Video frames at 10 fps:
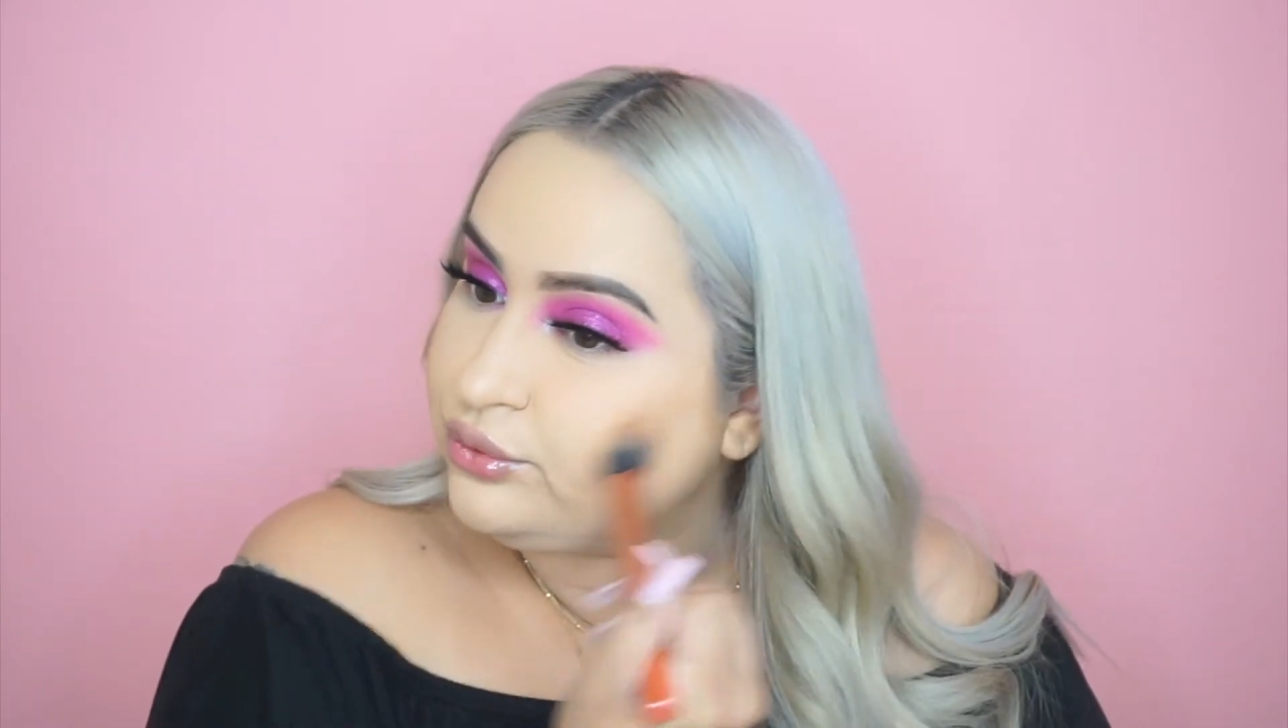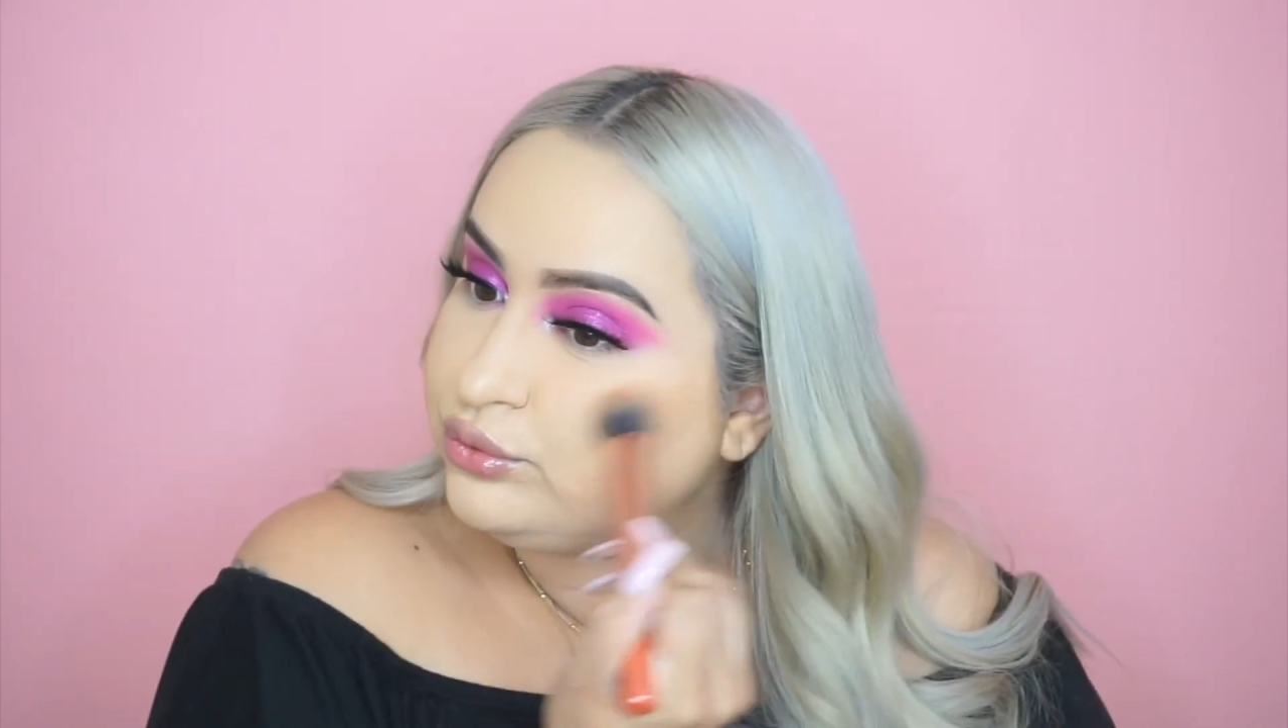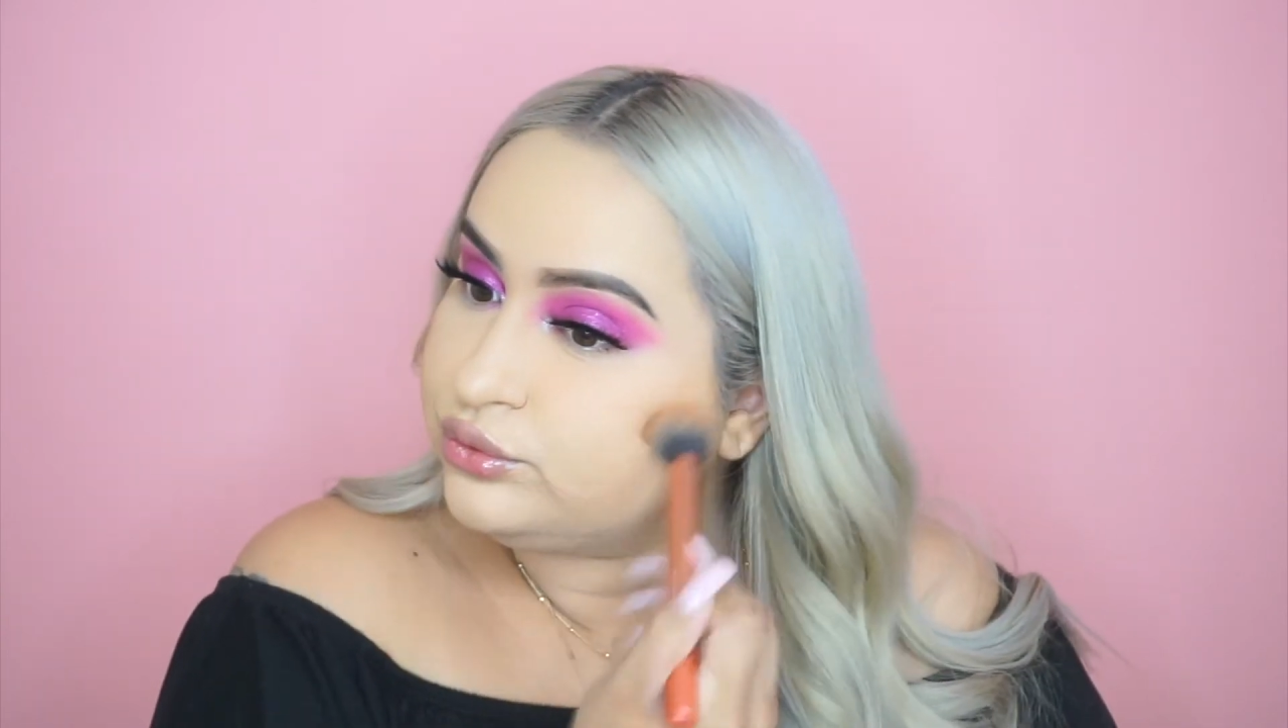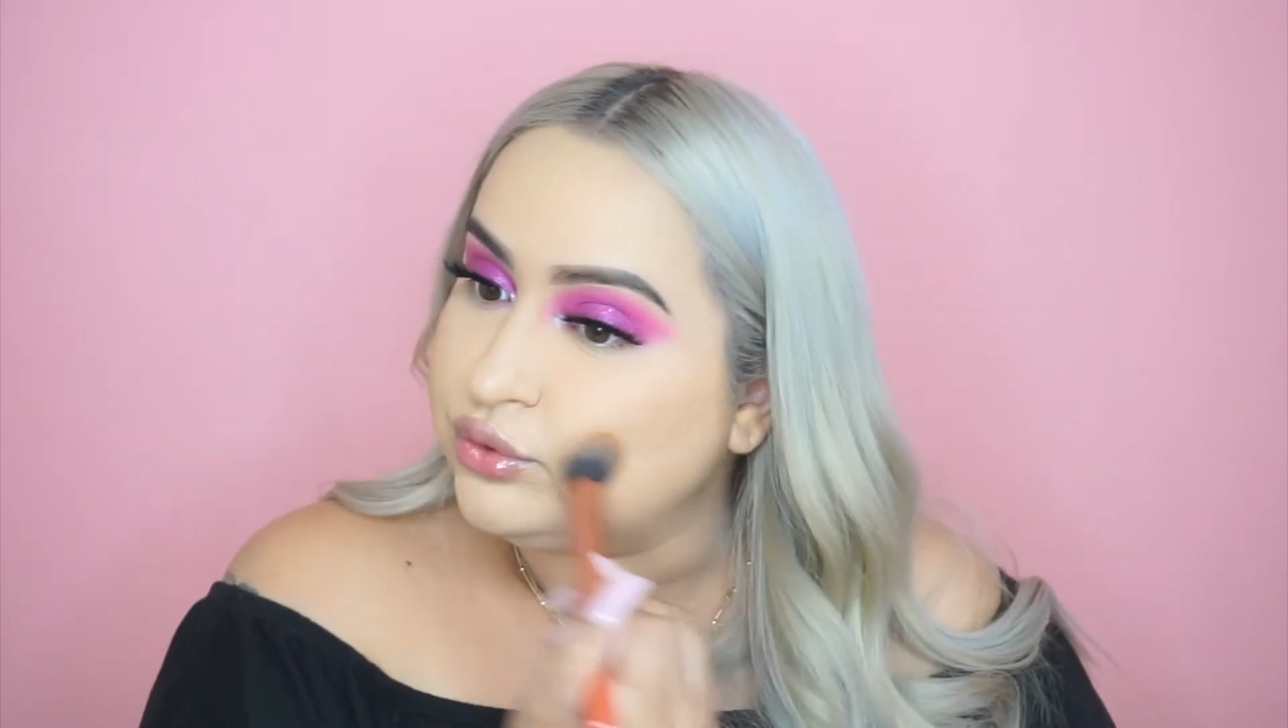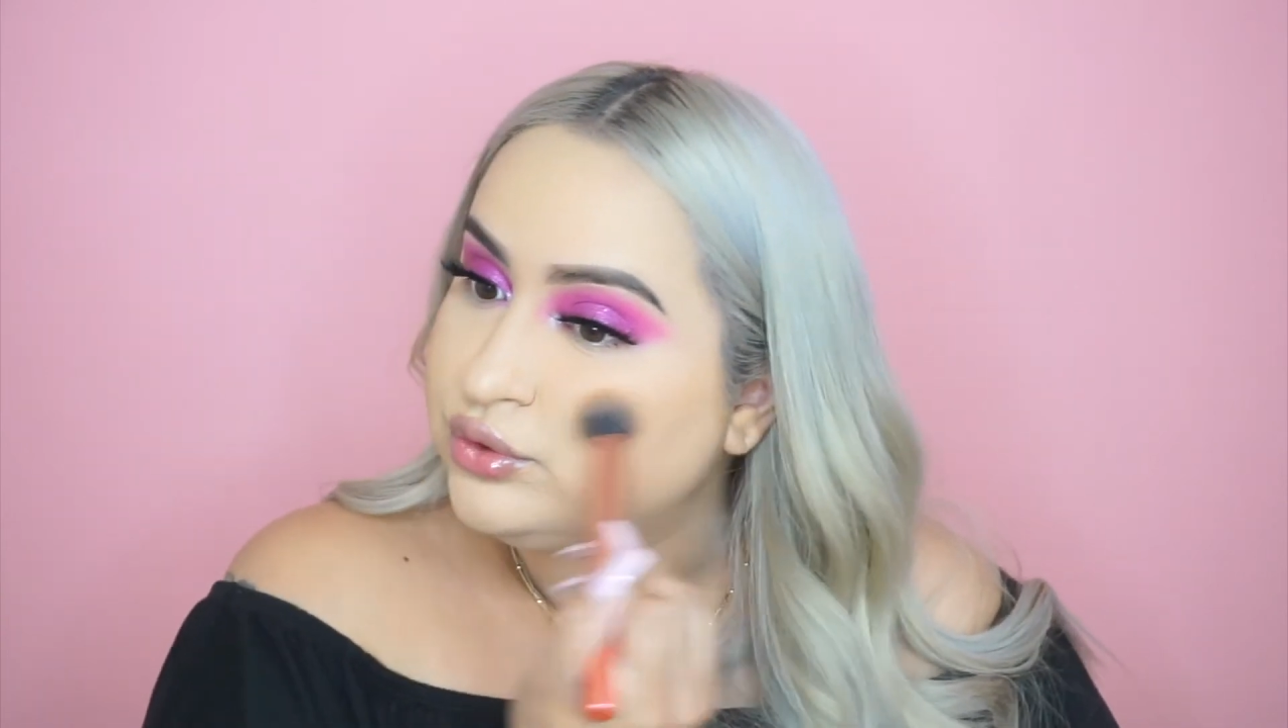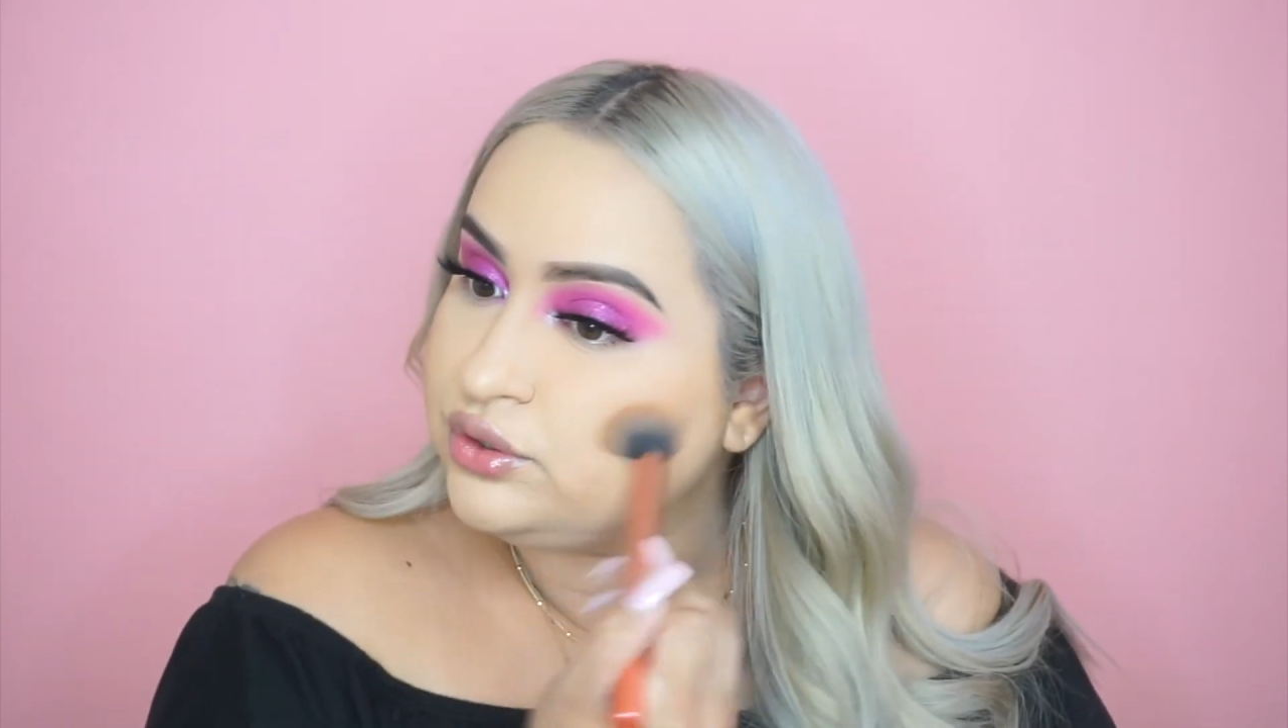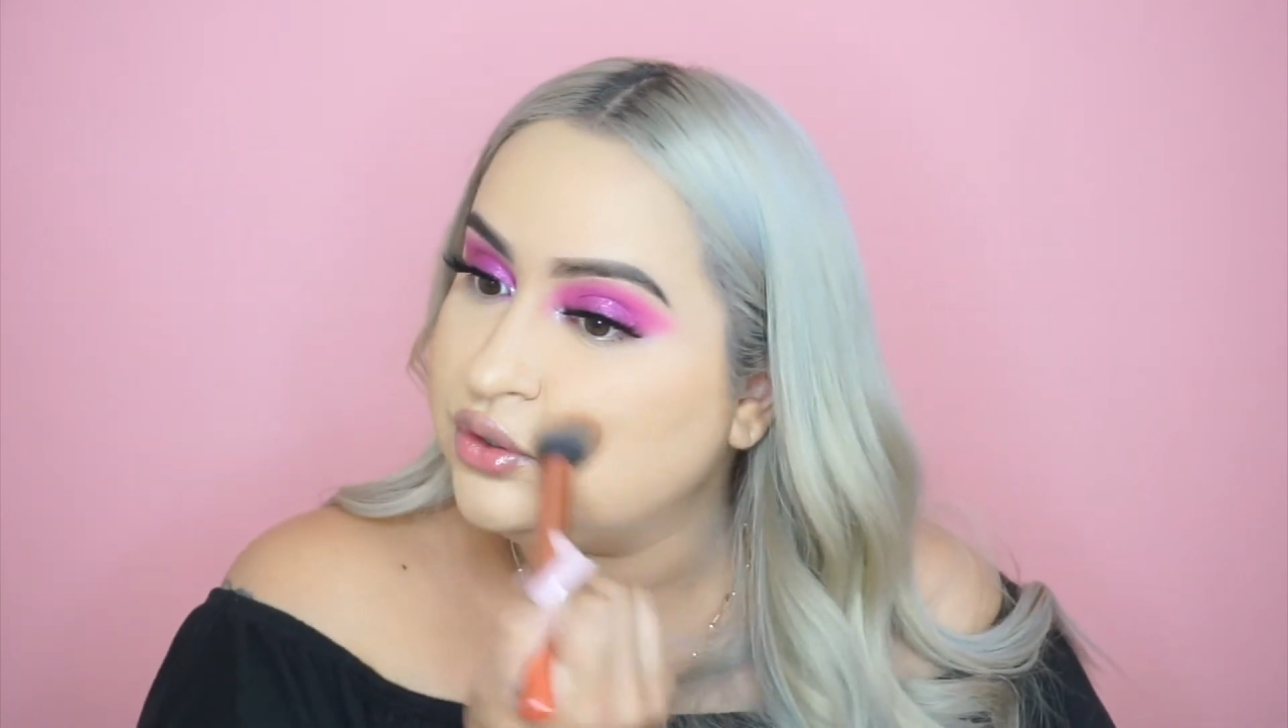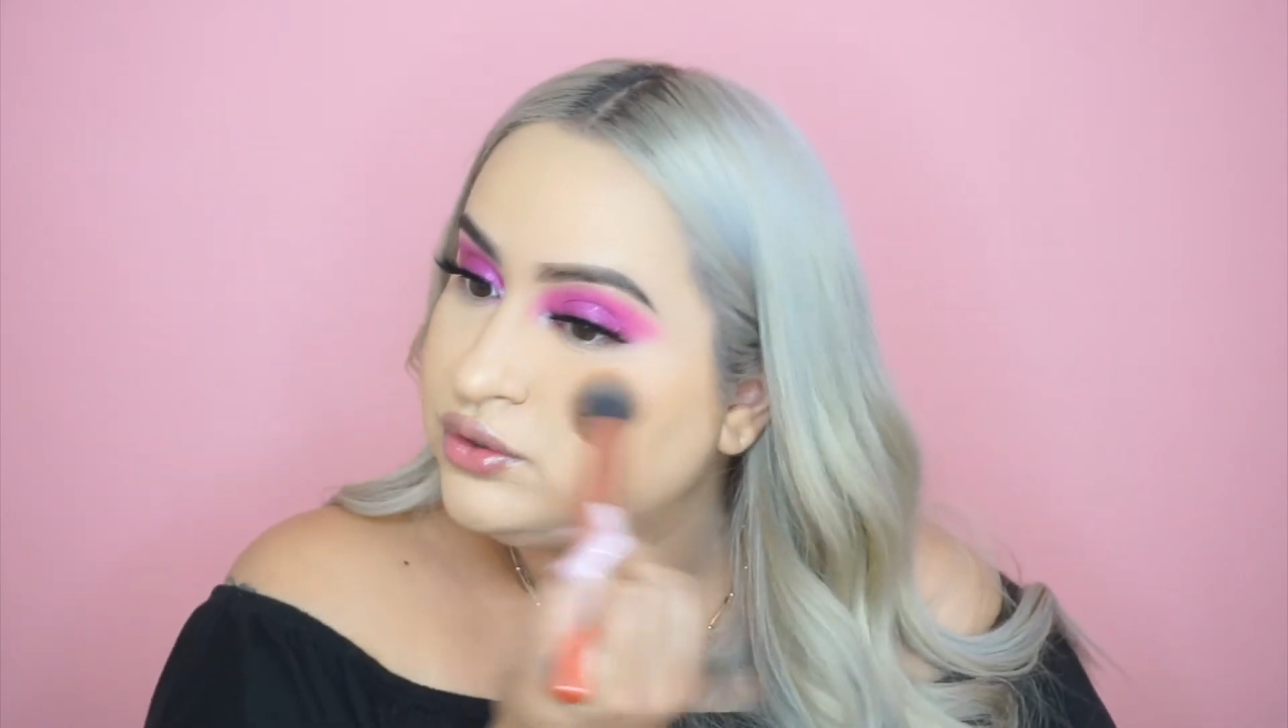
cool